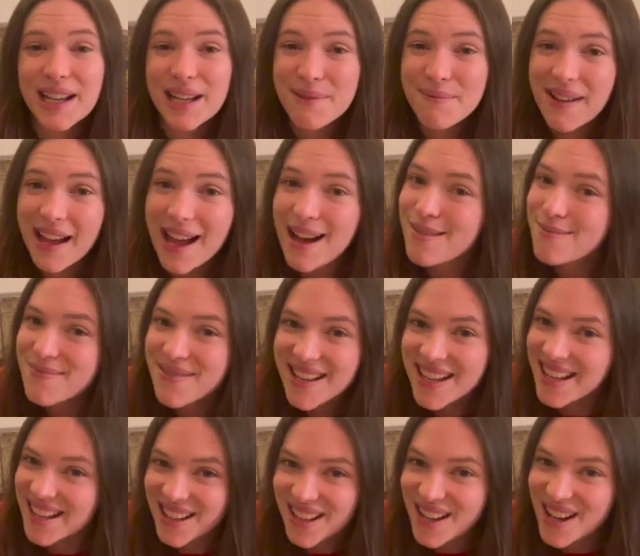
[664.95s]
on my
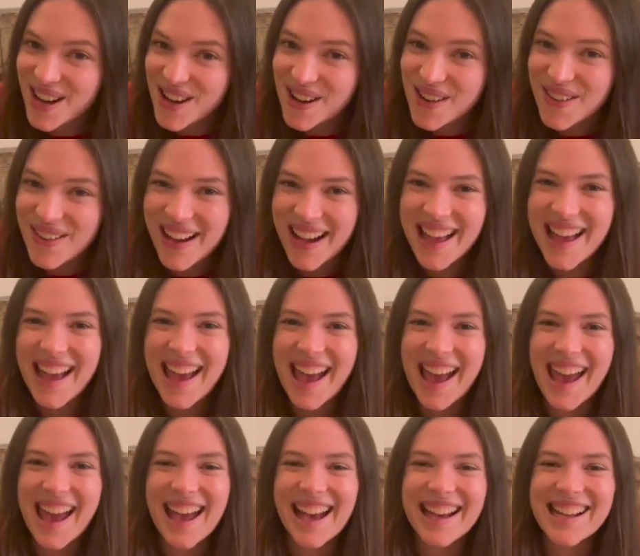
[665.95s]
Alpenglow
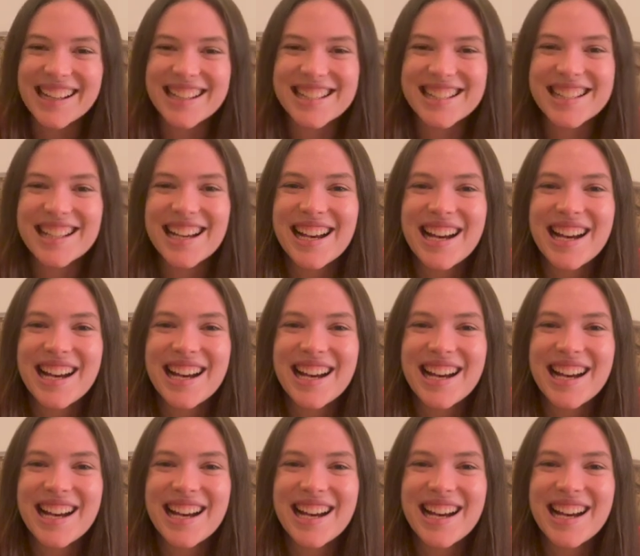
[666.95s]
and